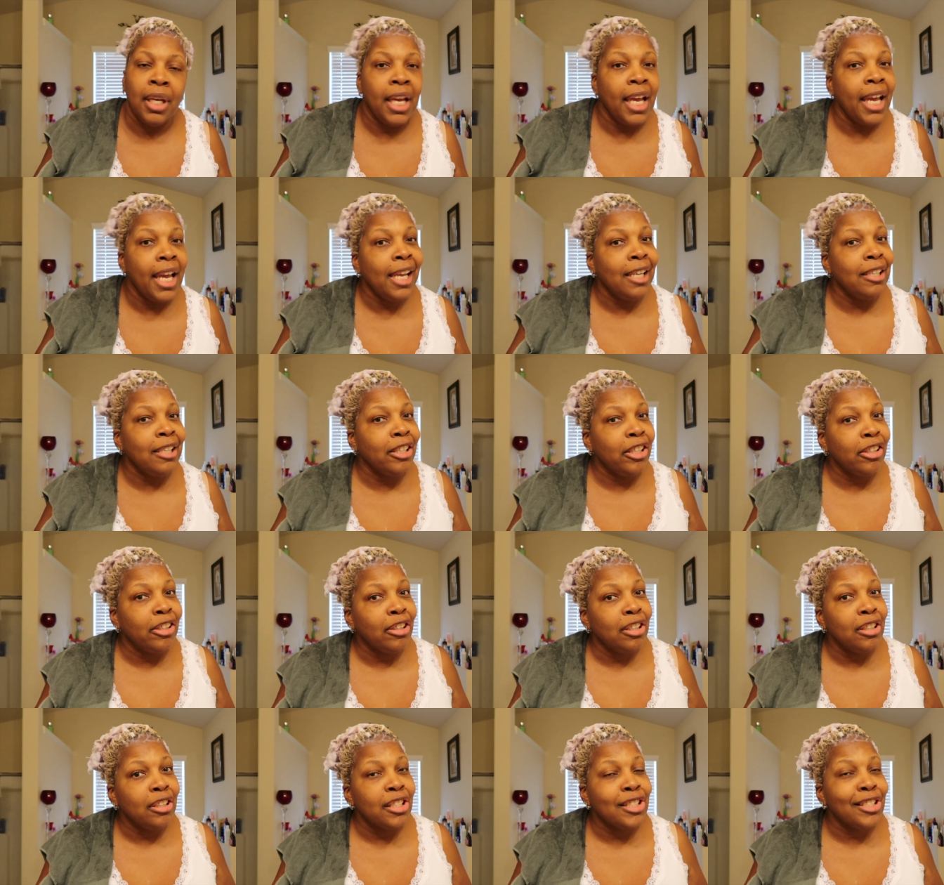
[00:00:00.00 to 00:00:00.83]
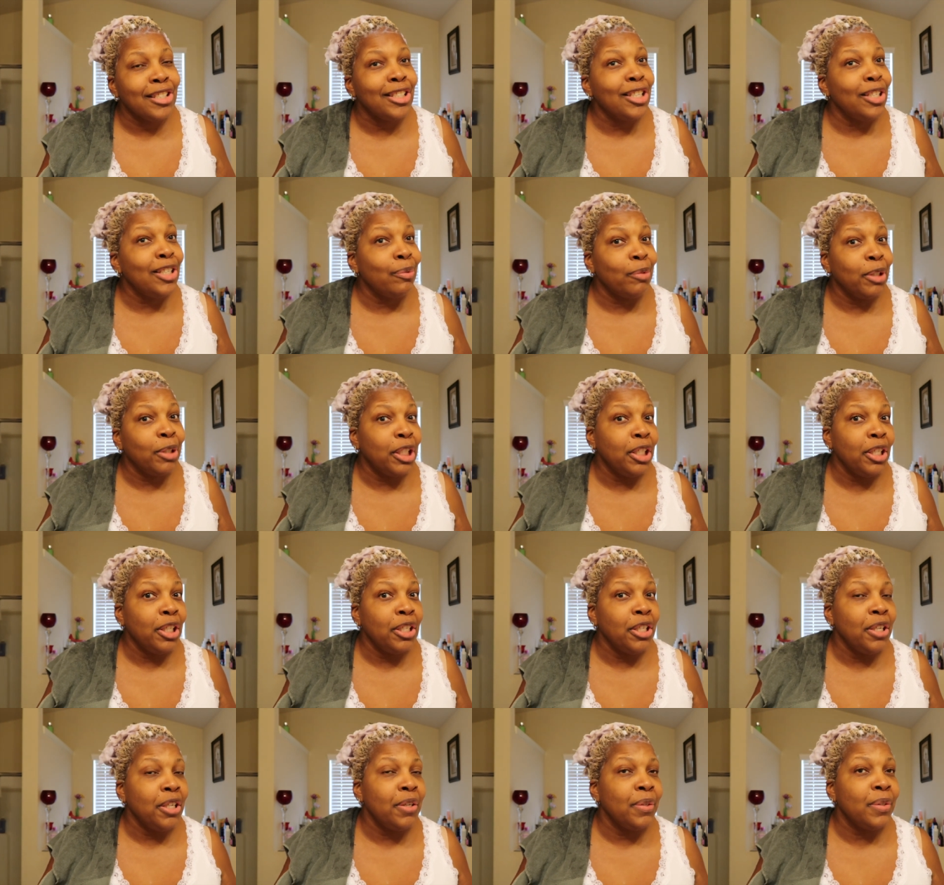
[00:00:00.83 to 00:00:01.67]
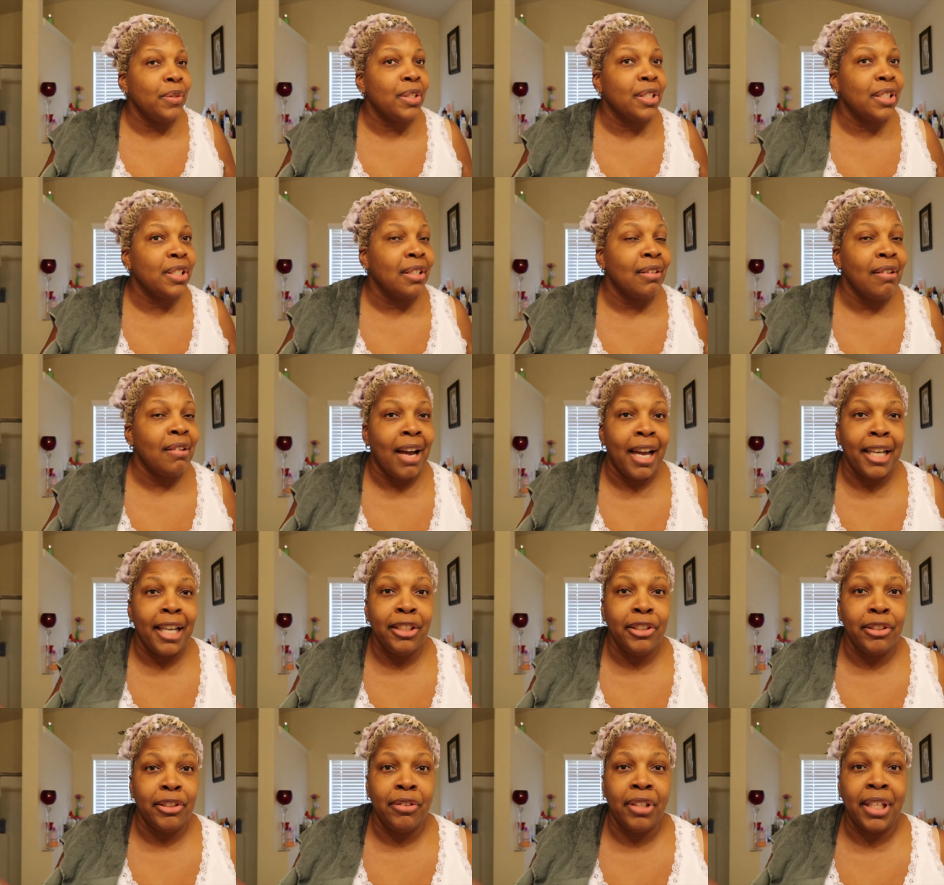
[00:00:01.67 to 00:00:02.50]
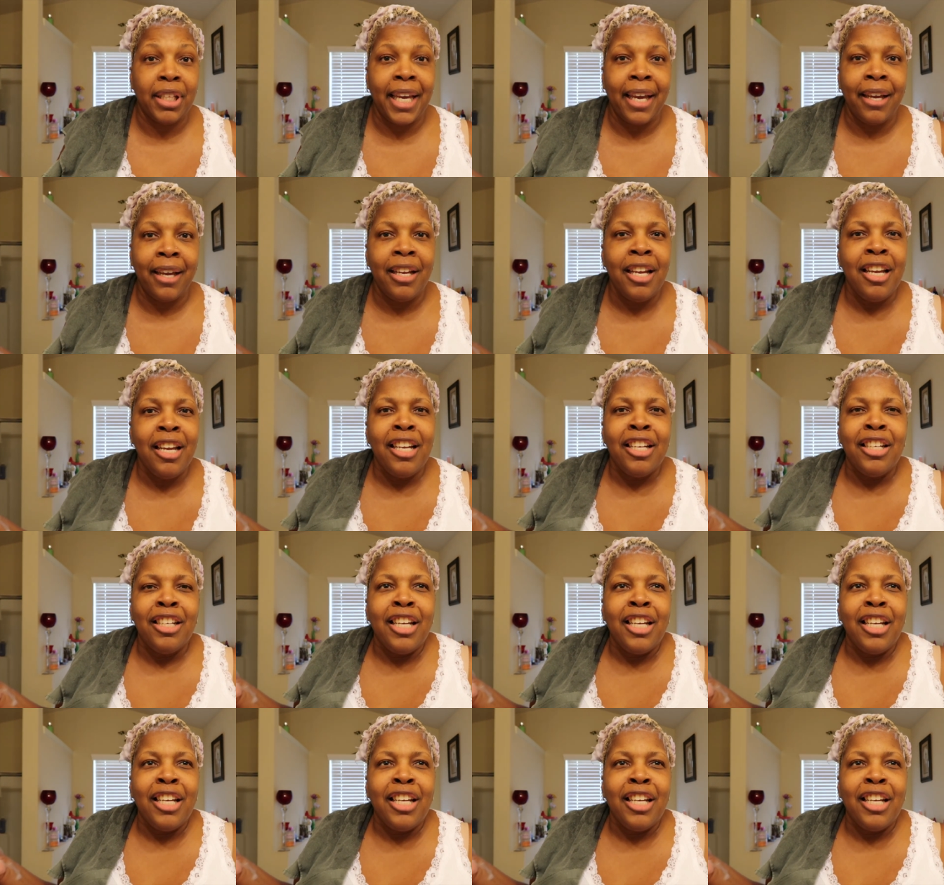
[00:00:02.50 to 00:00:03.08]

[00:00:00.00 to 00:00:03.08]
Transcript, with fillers: Hey, your hair looks good, what do you use? I do that.